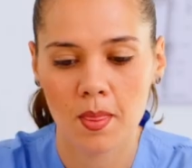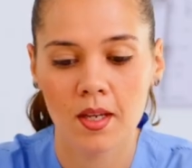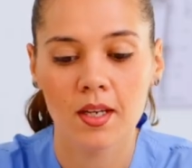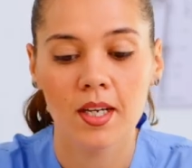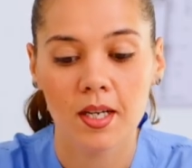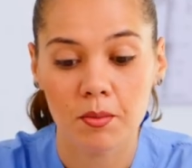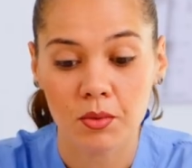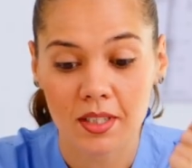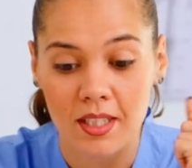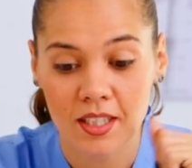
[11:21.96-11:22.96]
MSC
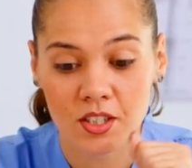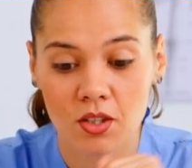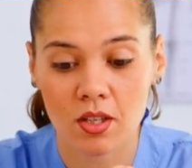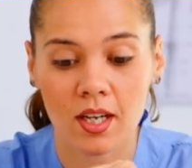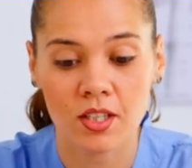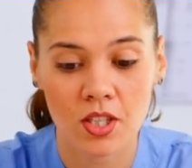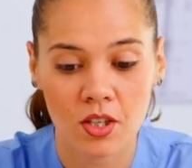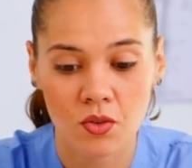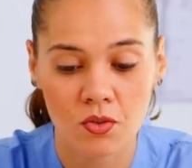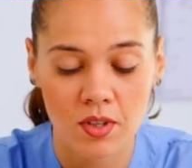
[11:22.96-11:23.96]
are also offering
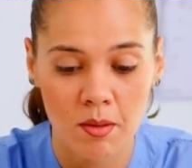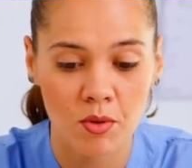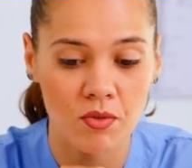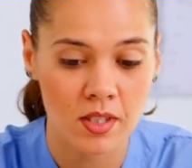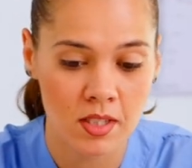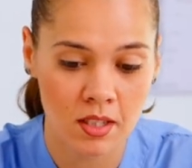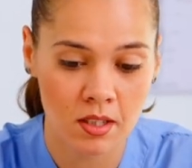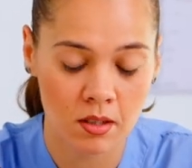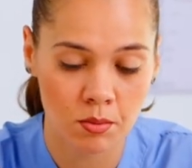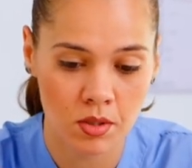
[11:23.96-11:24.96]
50% off to
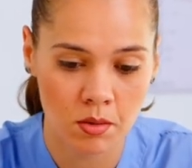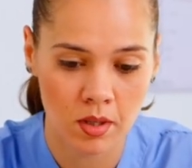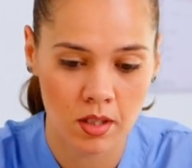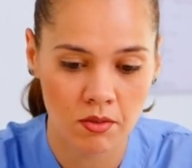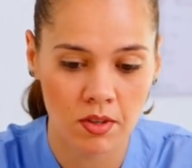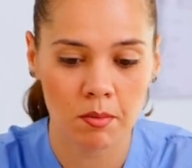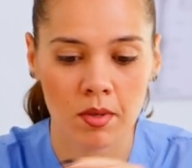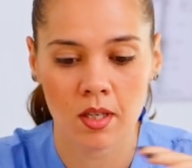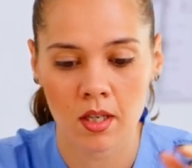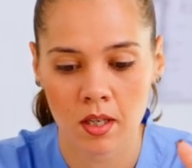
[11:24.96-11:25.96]
NHS workers. That's
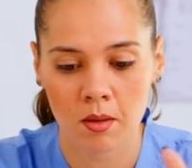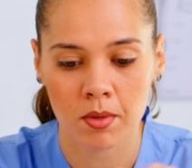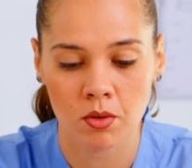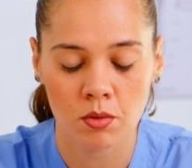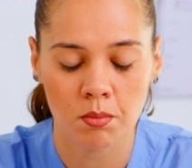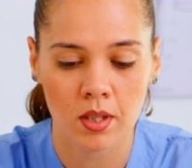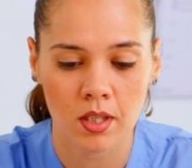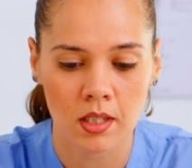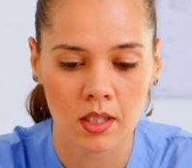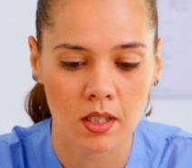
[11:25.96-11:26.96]
people who work in our
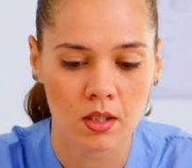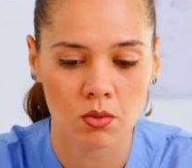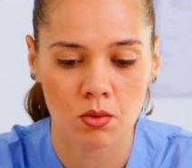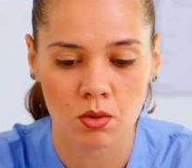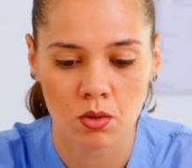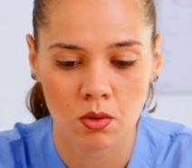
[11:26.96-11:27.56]
hospitals here in the